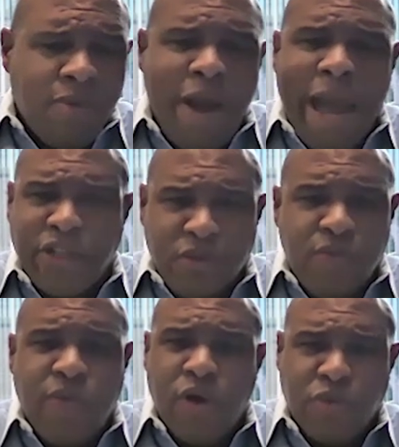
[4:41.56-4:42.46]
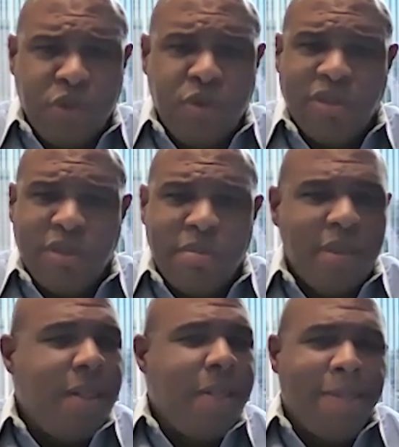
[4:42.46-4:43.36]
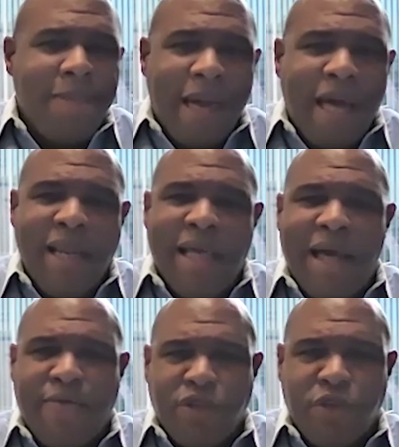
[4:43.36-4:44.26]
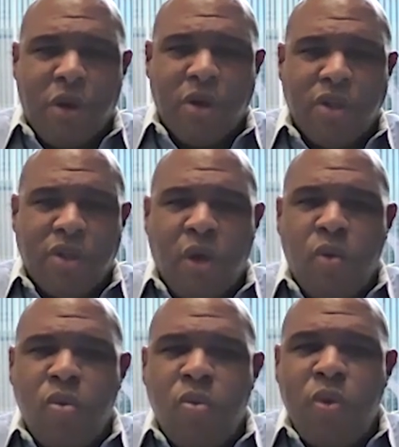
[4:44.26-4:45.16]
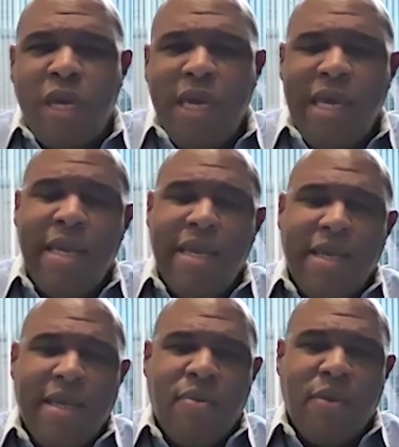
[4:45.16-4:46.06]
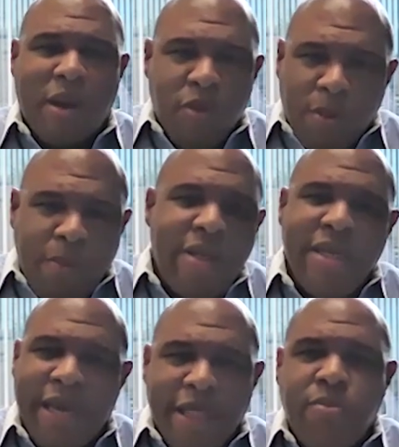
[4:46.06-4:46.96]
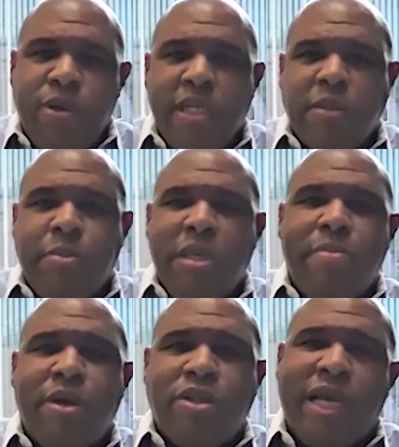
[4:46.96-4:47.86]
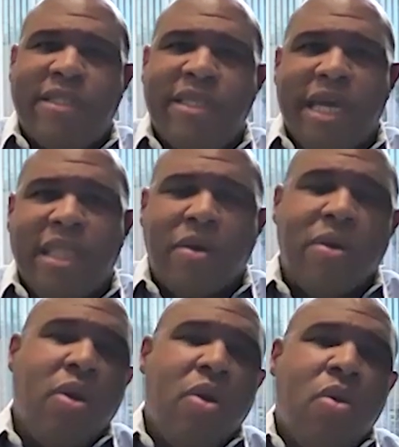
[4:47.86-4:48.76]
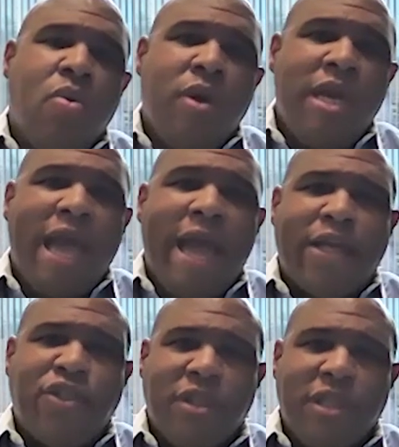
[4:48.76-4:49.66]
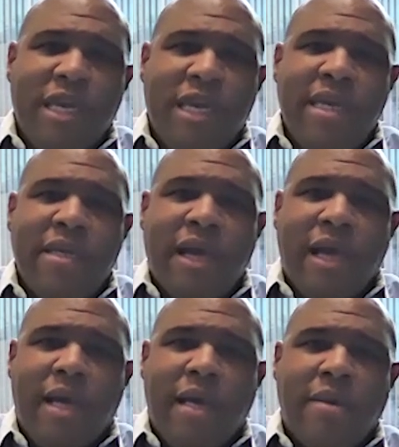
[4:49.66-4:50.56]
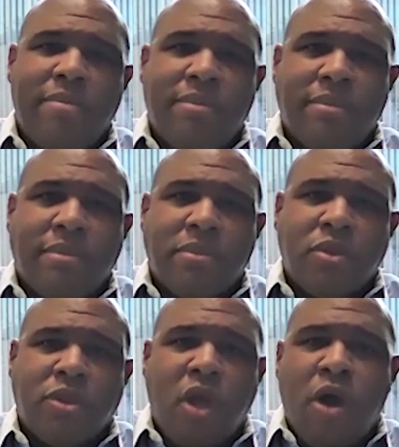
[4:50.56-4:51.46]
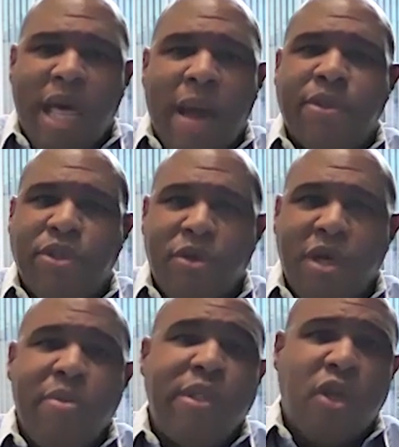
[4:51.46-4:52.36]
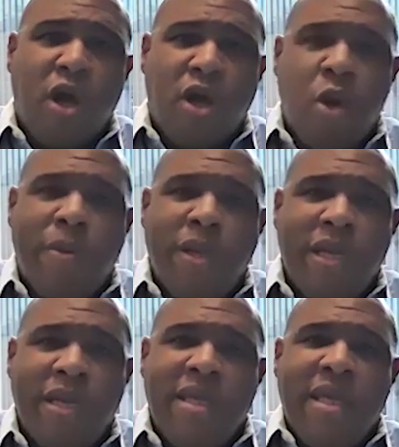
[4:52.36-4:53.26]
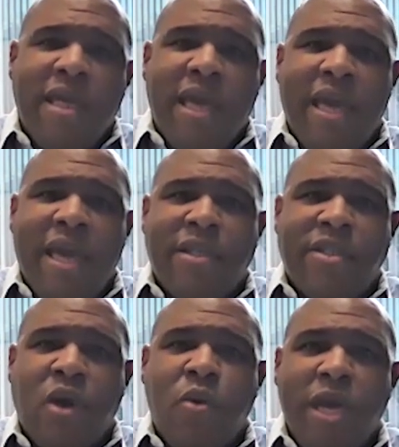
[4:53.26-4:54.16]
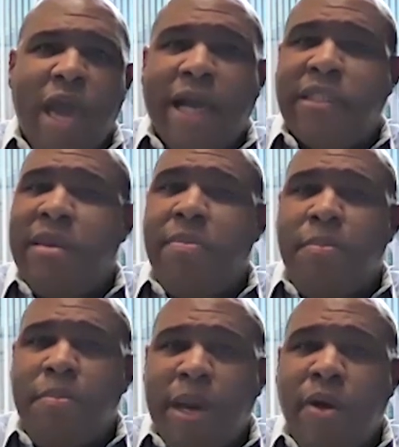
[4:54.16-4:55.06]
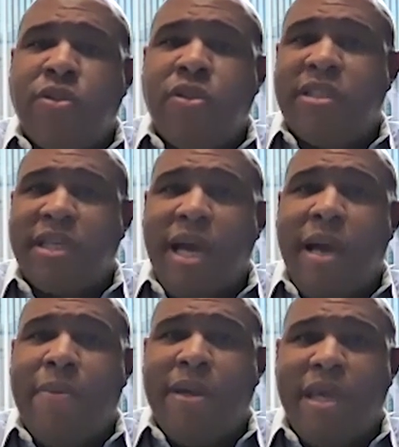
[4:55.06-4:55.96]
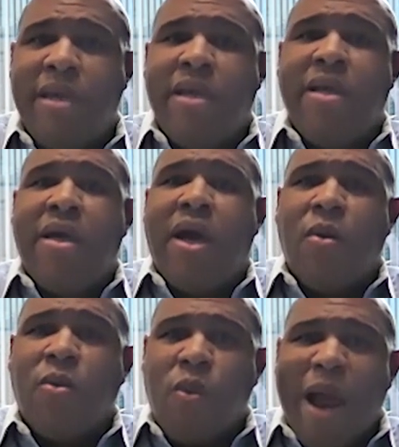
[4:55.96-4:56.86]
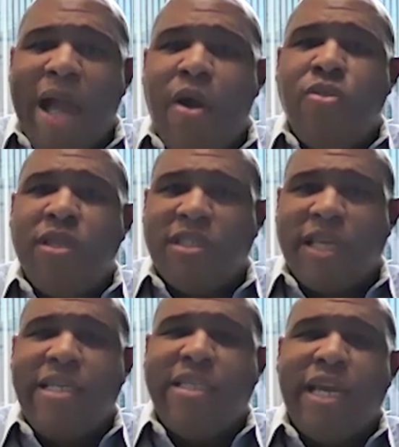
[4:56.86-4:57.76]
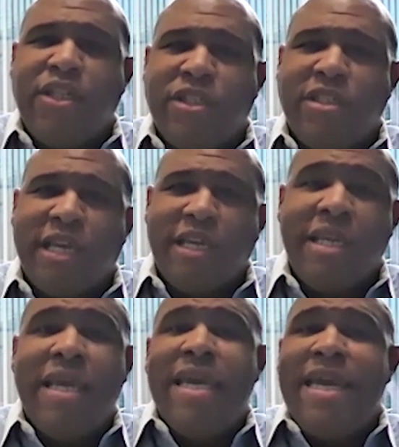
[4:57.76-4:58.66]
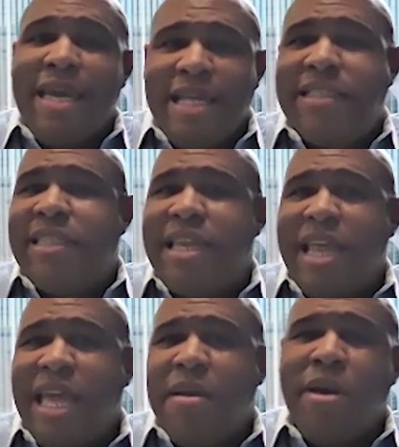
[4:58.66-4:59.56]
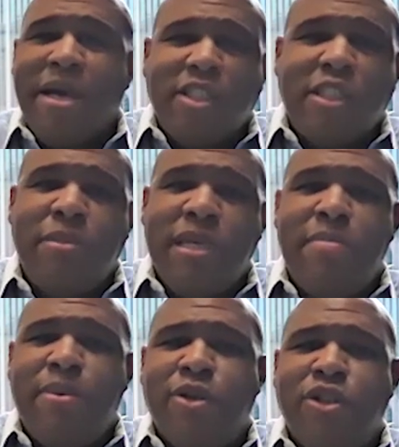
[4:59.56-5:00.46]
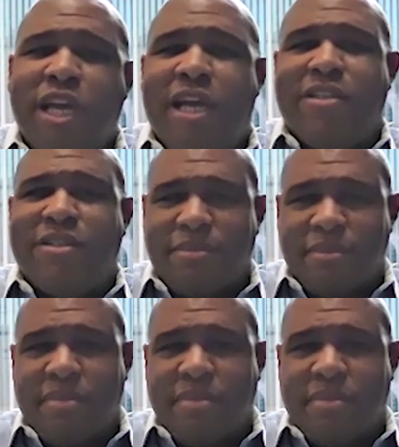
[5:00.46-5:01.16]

fractional folks were using them, not a lot for charter. So we, when I, we were putting together, putting Speedbird jets together, we actually um, saw an opportunity, we saw an opening. And so we actually built this company around the Citation 10, hence the name Speedbird Jets.